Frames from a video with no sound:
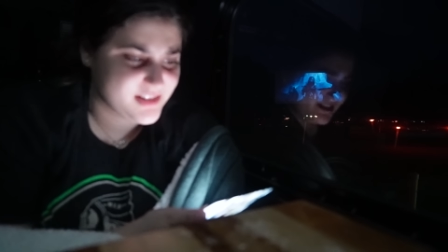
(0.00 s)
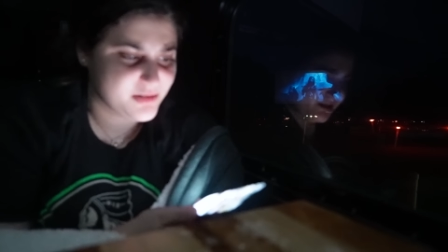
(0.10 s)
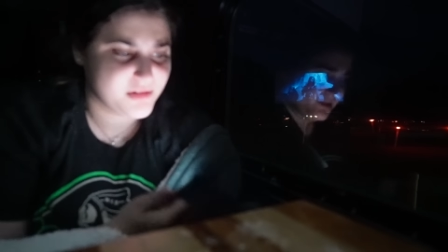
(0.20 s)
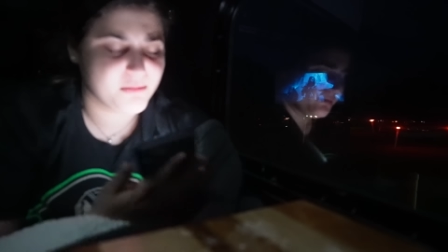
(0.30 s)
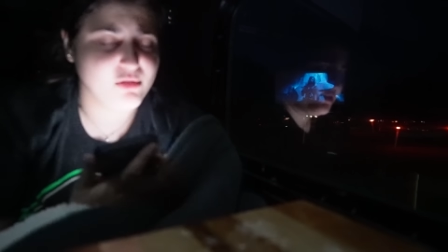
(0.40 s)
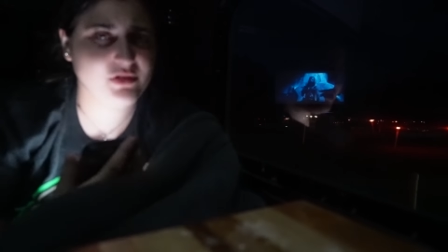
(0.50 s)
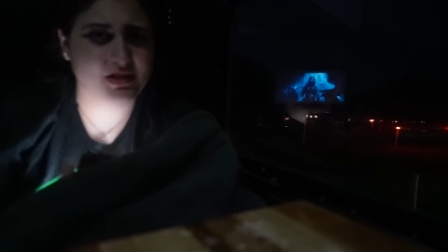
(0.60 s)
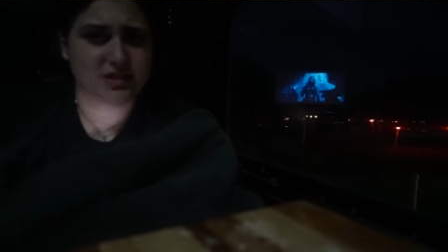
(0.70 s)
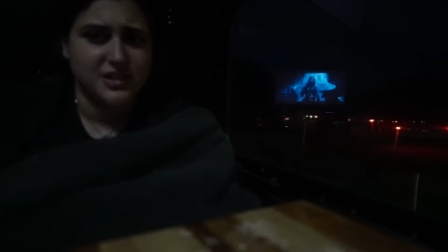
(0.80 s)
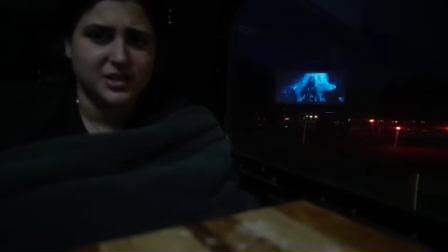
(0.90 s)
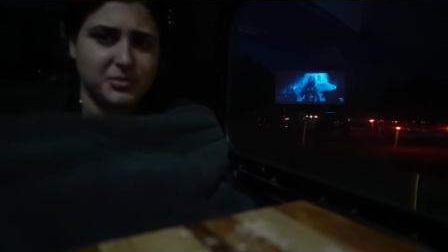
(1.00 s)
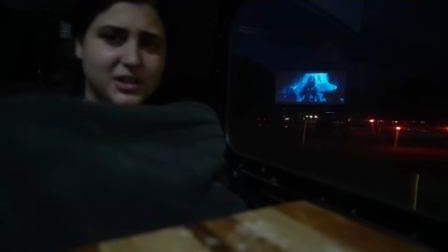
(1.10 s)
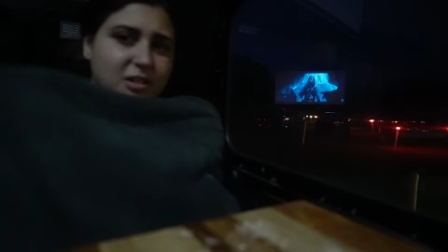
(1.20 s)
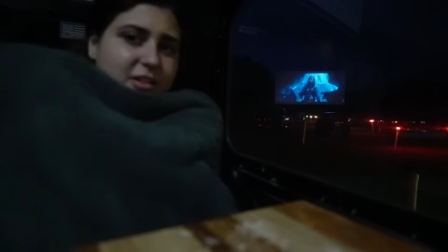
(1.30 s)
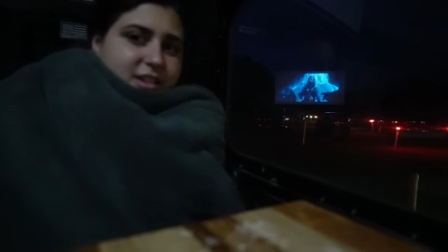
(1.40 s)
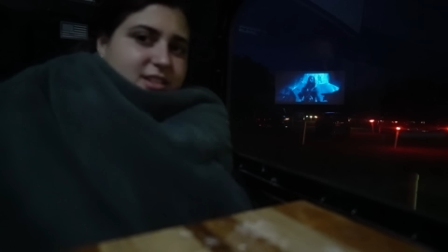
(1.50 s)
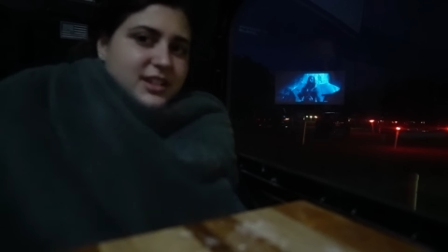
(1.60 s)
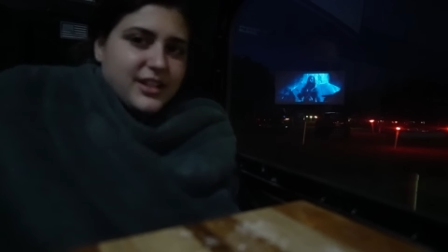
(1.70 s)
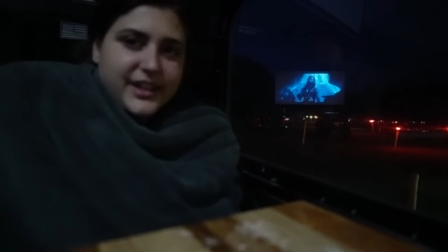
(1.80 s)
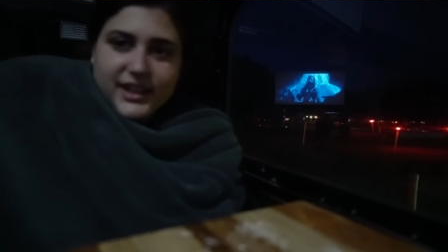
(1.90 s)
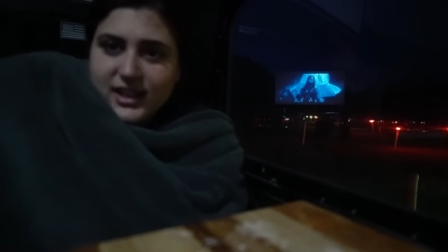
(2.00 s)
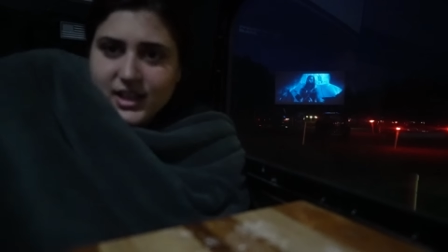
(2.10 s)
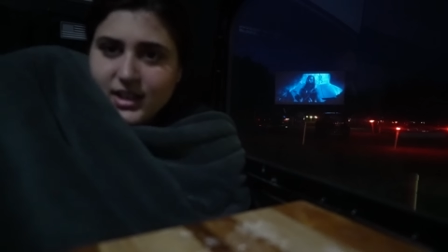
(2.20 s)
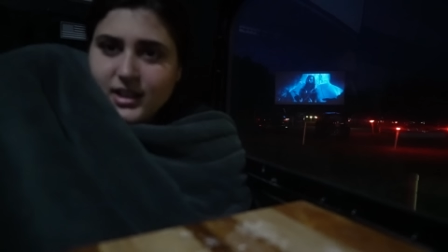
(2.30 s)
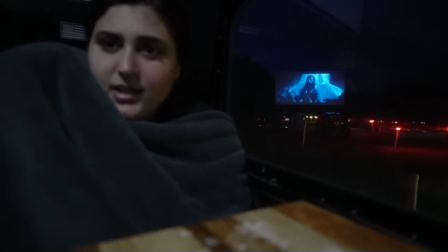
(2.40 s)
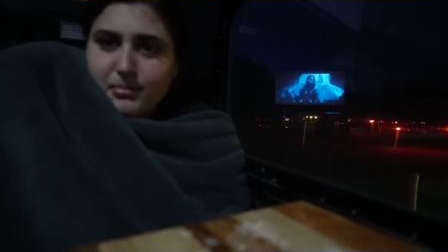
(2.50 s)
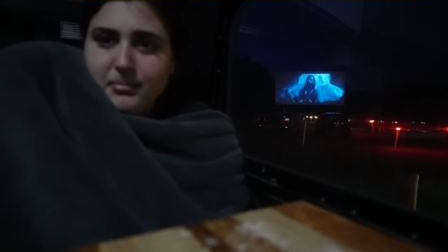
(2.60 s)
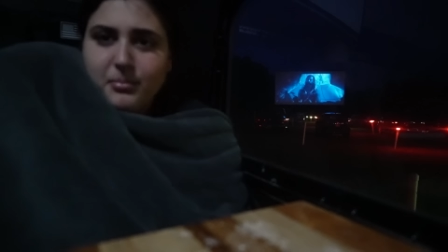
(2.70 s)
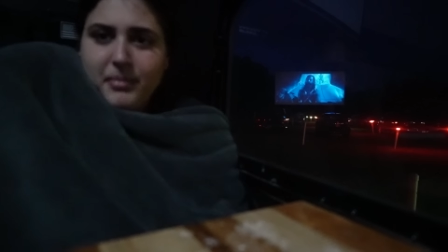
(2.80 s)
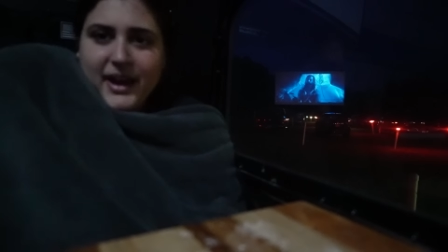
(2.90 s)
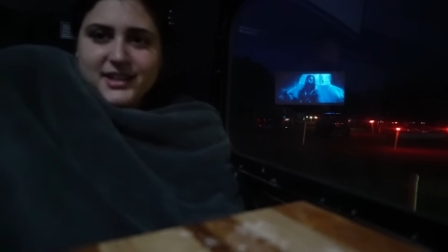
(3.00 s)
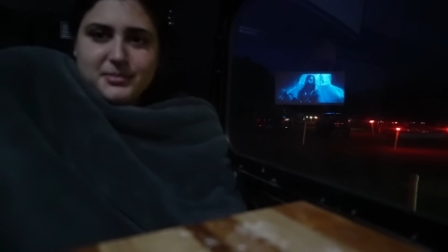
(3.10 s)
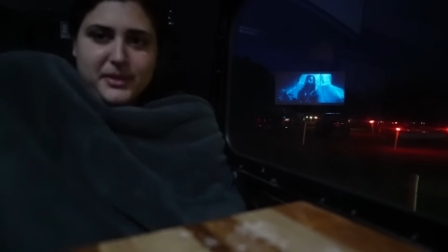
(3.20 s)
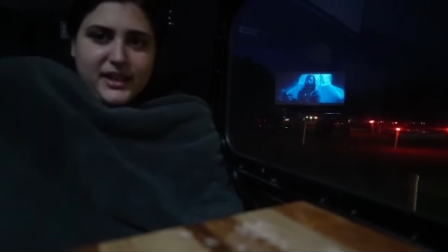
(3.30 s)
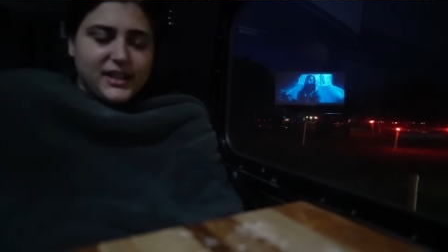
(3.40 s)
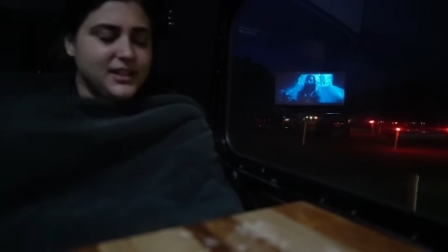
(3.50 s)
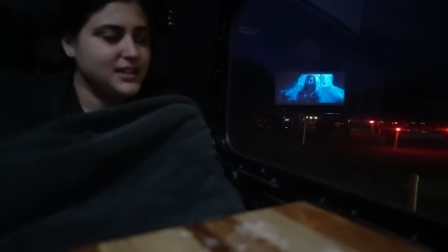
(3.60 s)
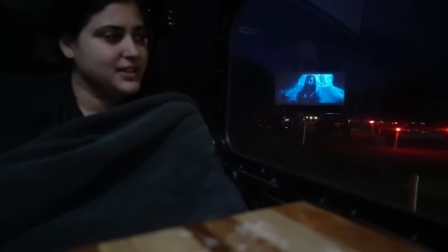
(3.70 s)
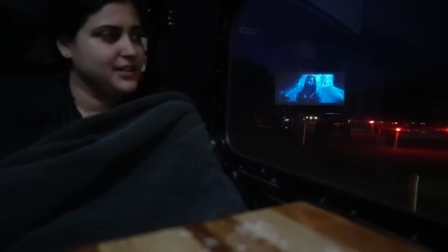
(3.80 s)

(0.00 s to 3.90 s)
so the movies are gonna be going until like past midnight.